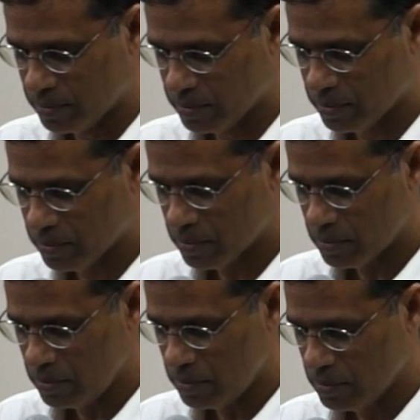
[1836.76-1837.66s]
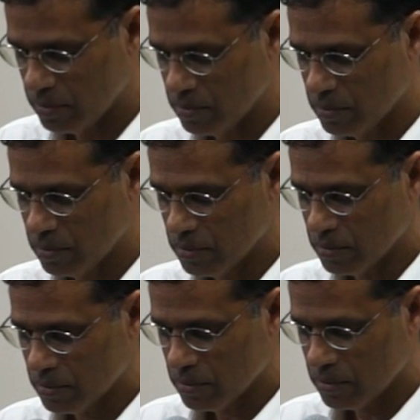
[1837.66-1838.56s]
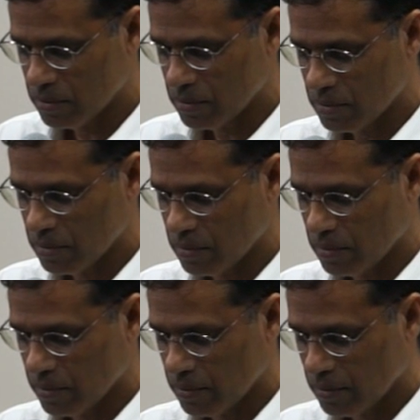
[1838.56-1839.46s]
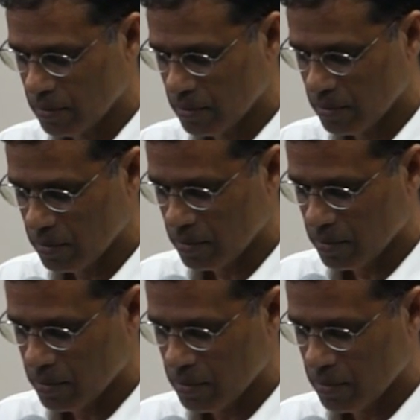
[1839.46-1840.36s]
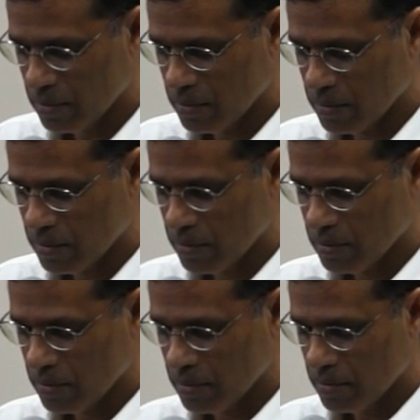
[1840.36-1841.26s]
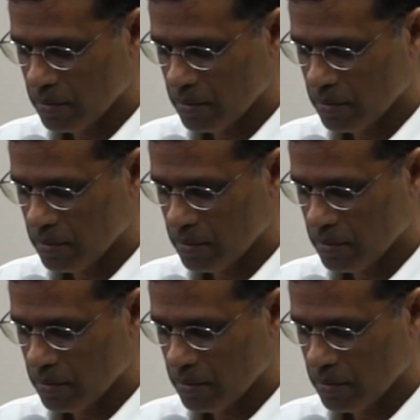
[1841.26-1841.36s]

No one is speaking in this clip.